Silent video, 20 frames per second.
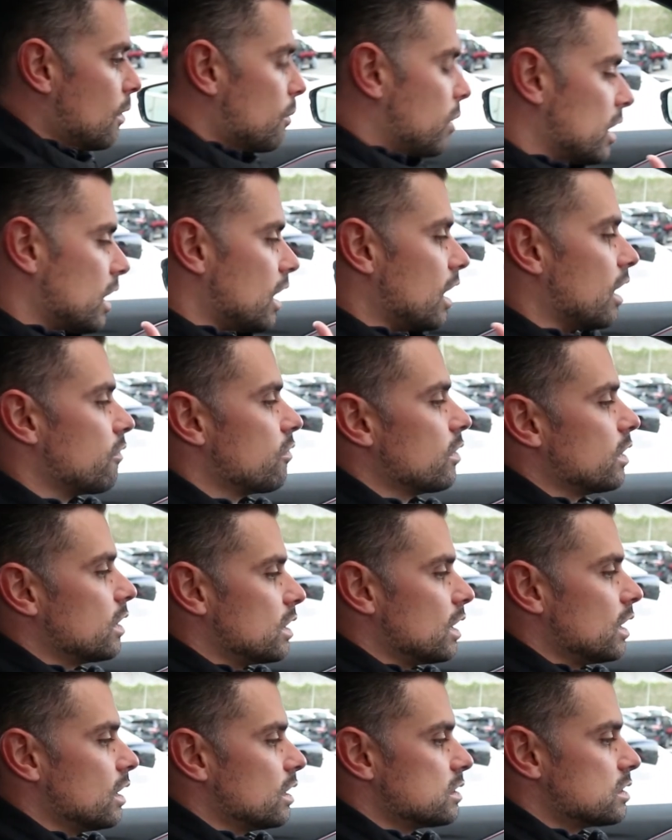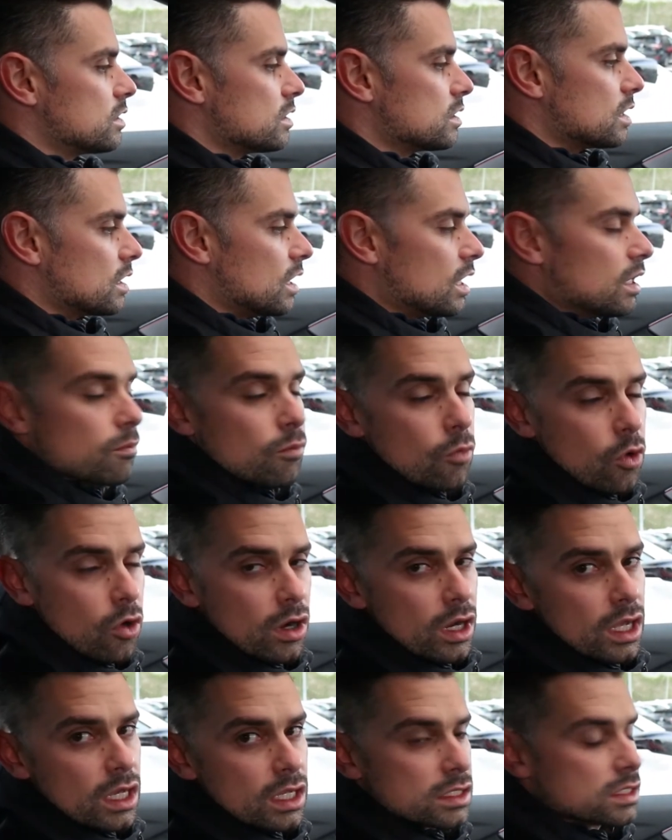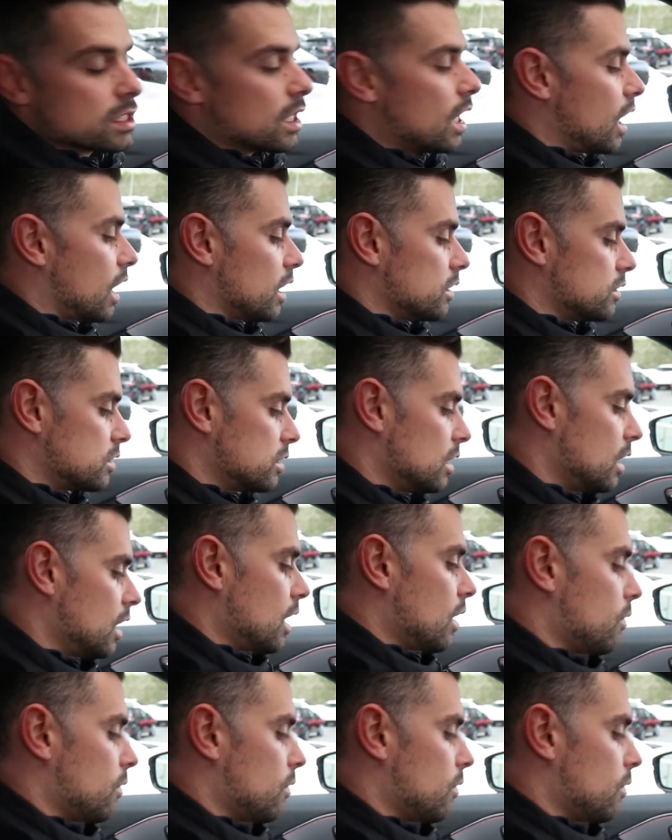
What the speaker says: but everything is just more in touch.